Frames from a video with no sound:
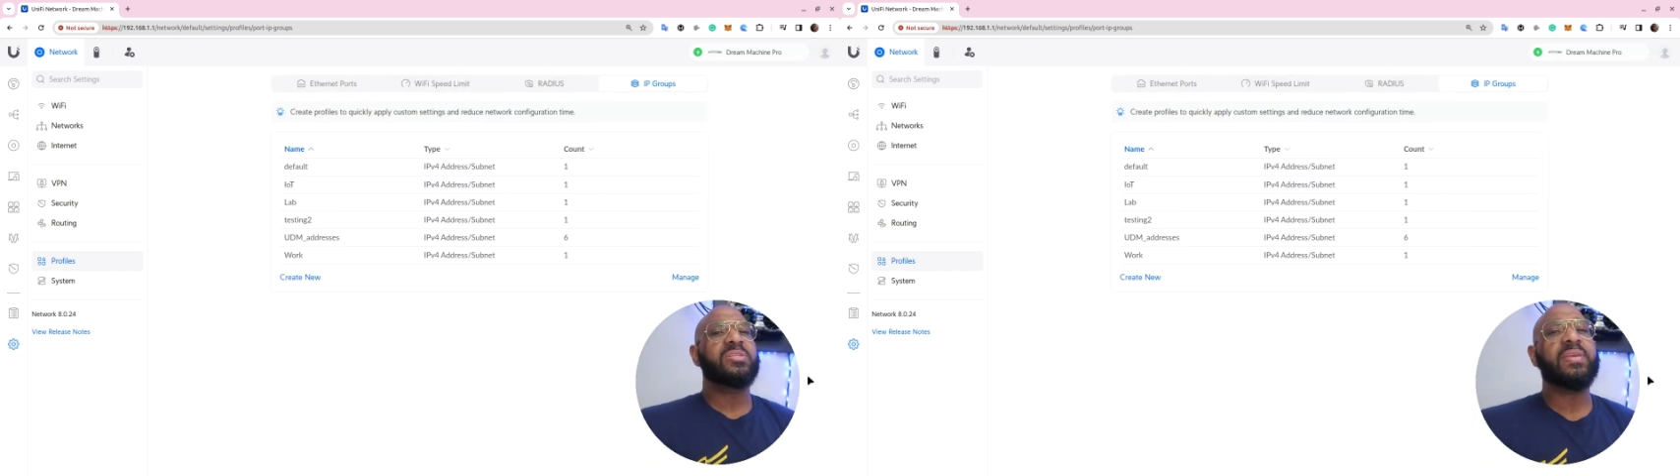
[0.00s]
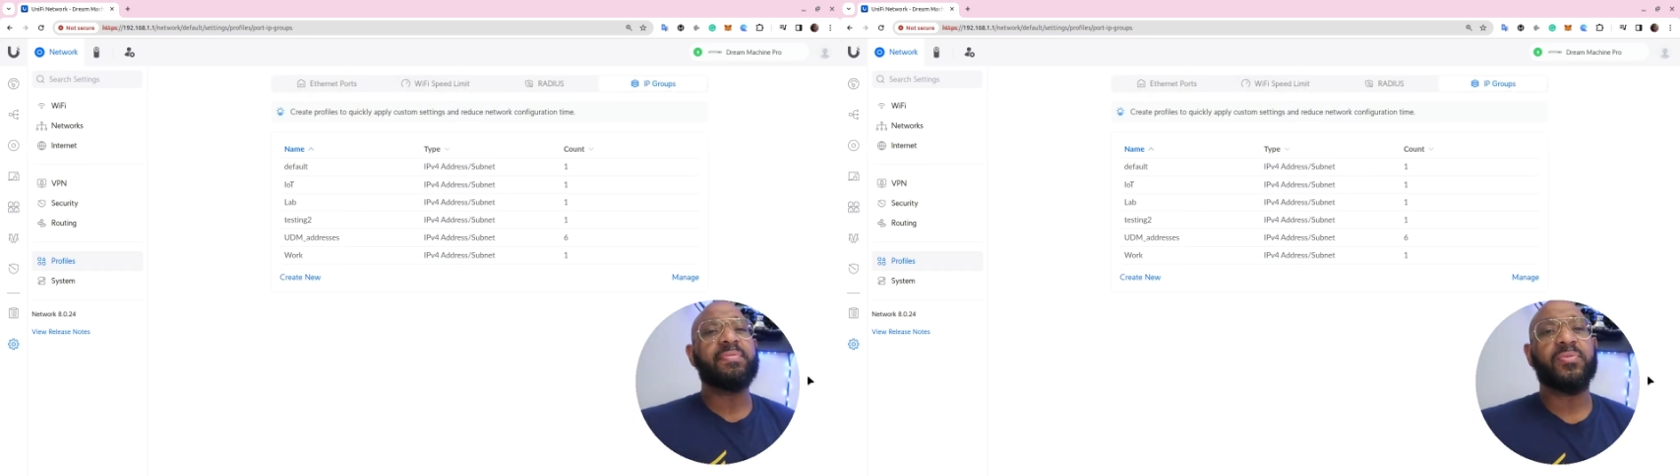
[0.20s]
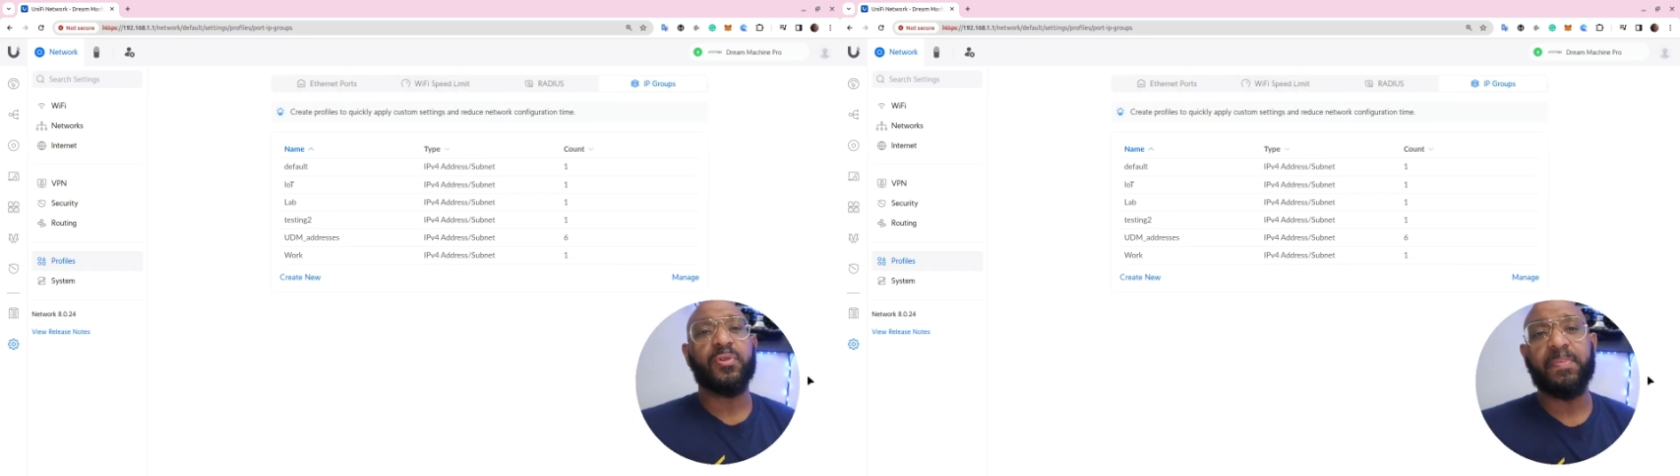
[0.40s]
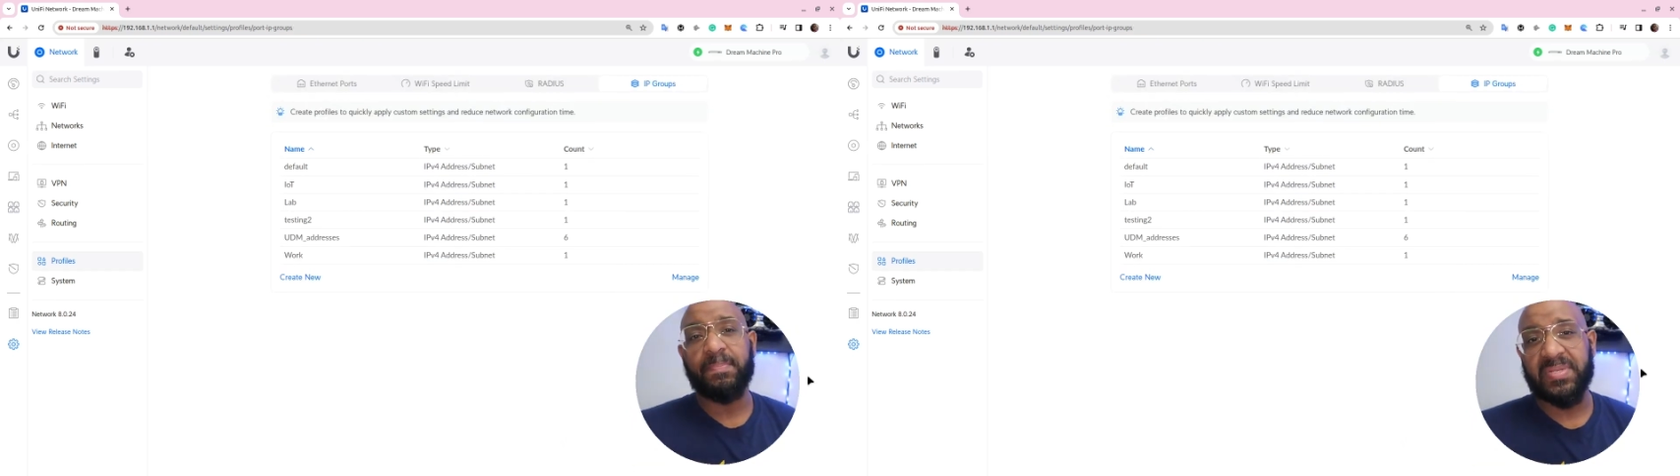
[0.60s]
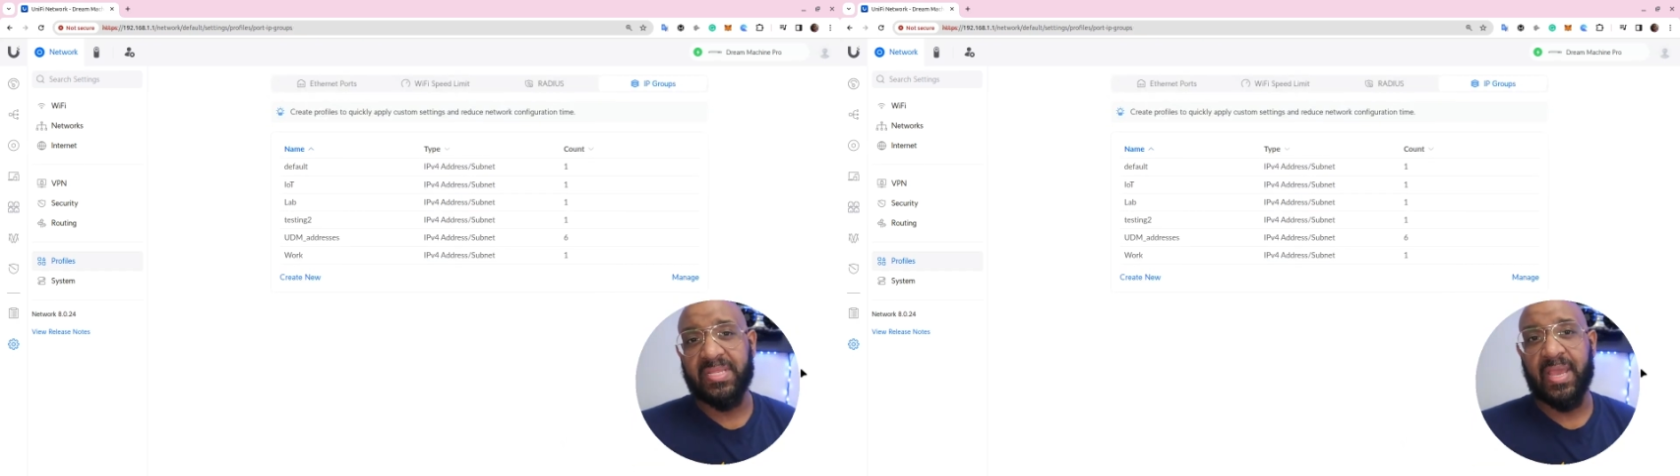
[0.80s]
Well, once you
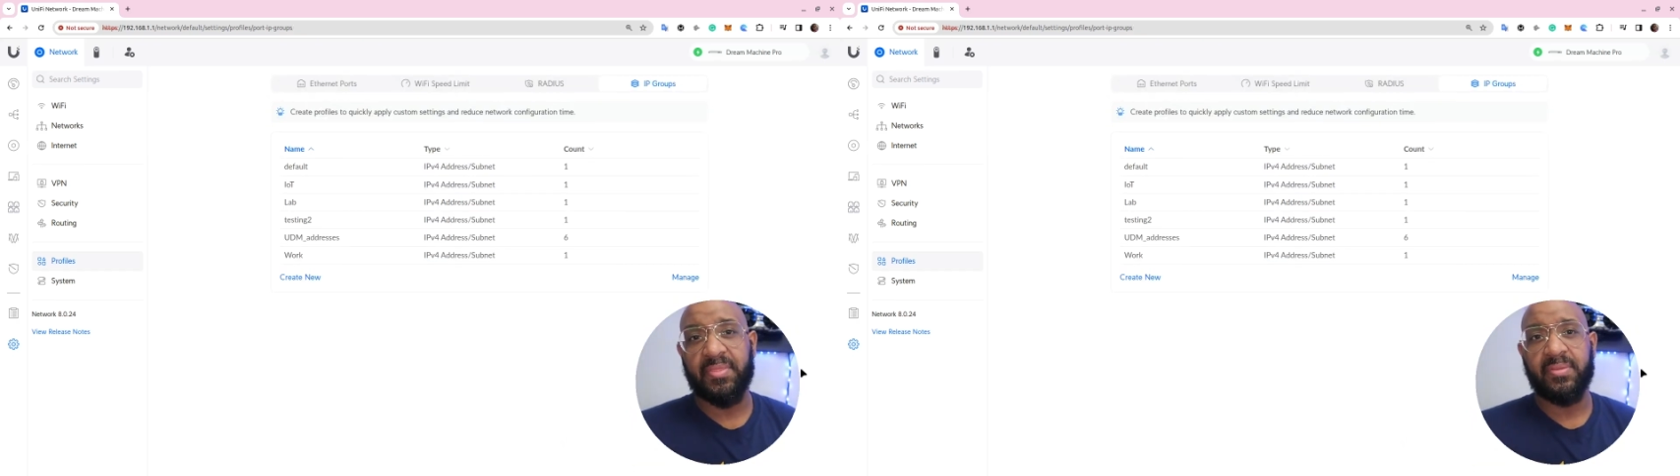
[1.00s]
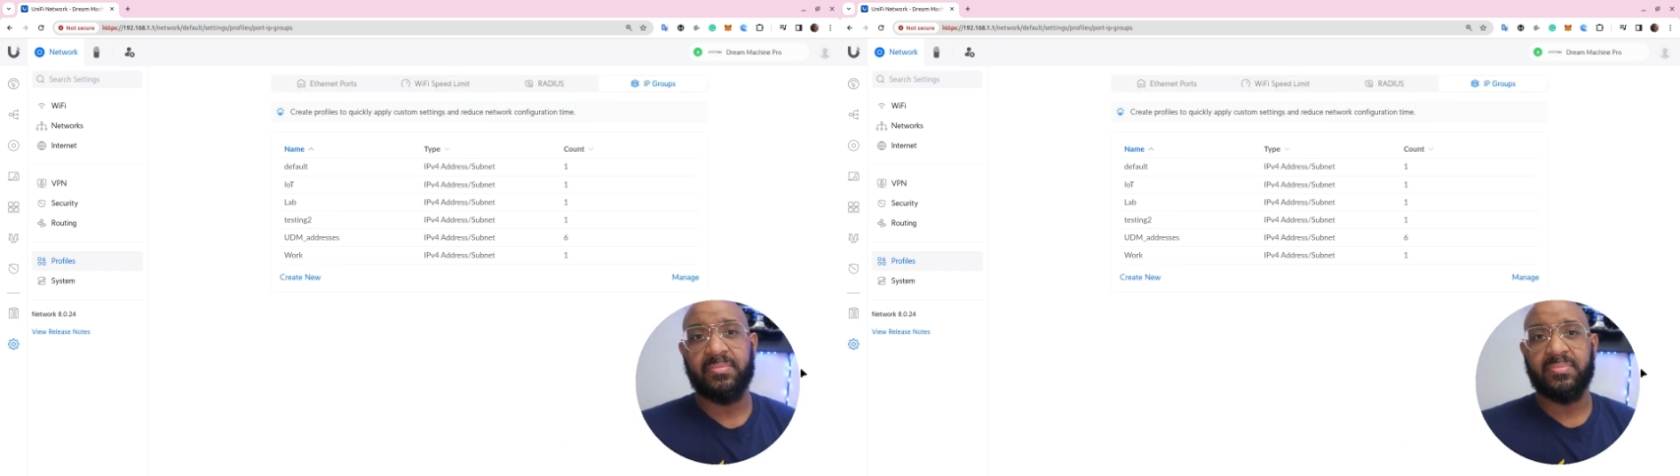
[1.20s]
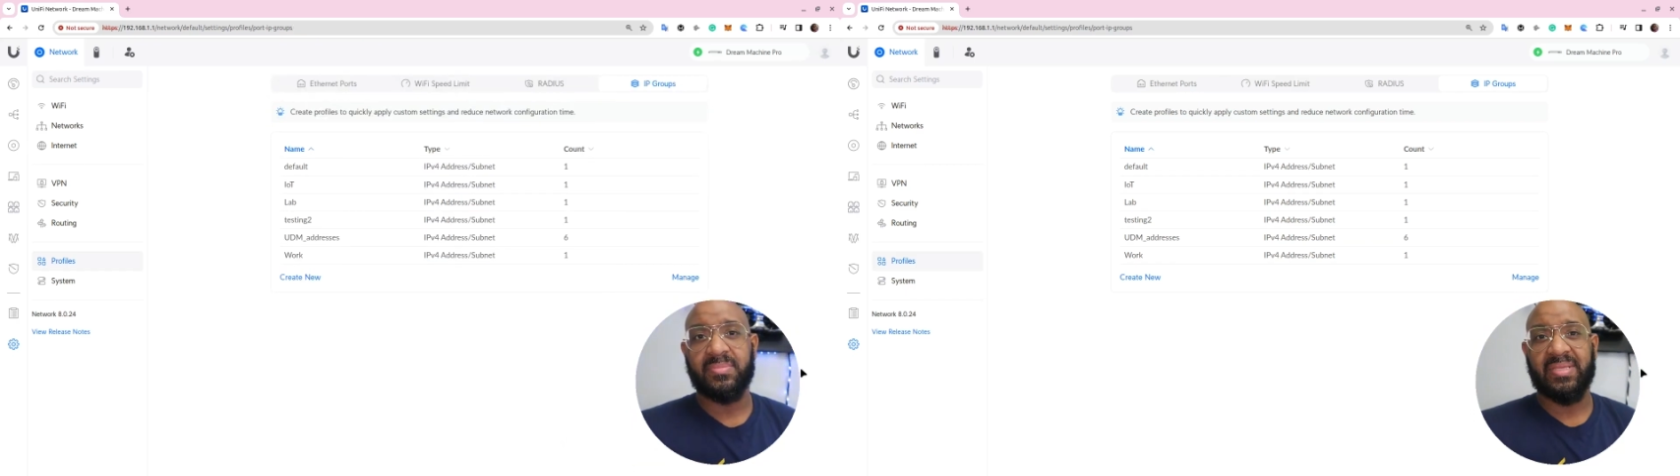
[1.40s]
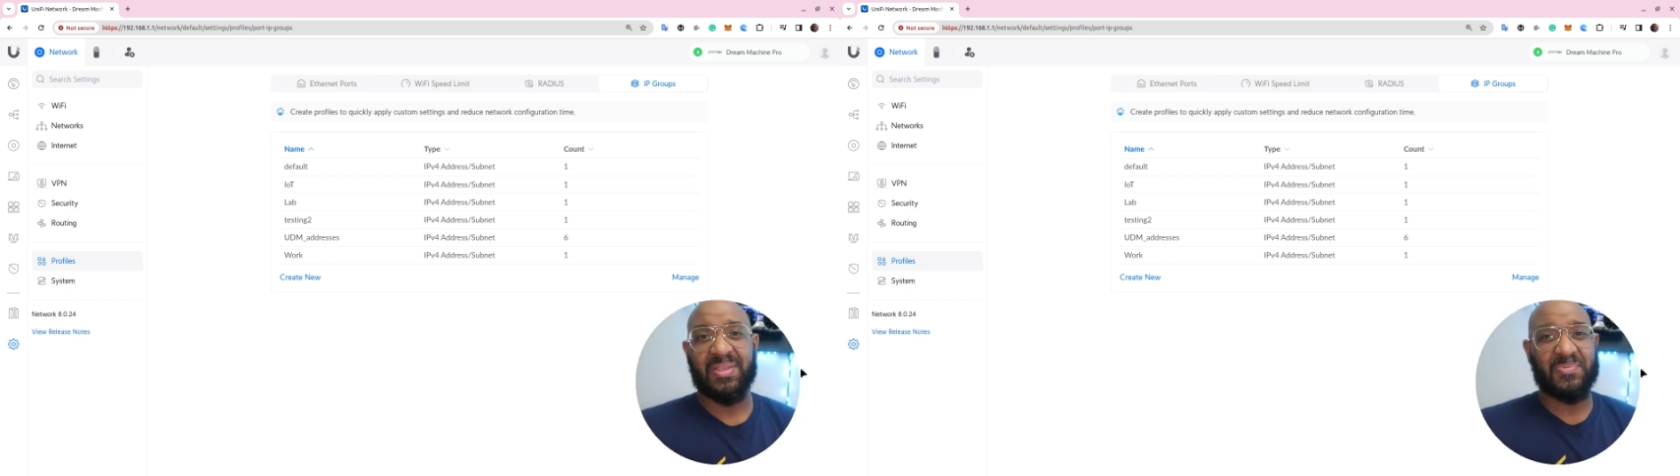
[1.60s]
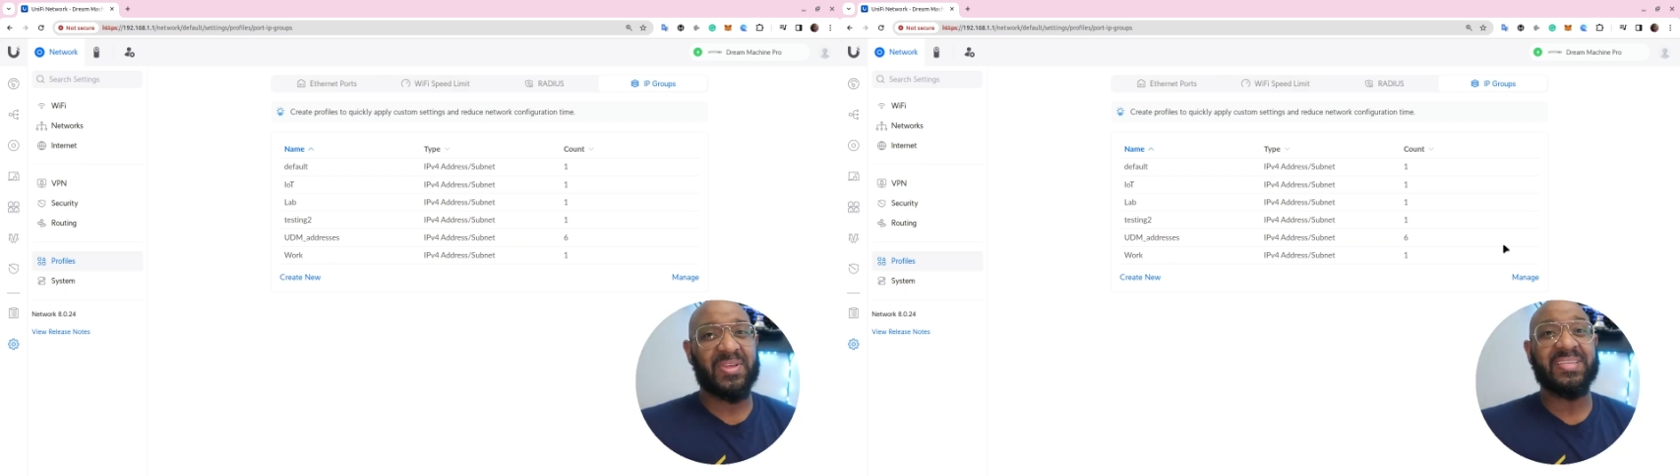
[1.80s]
have the grouping put together,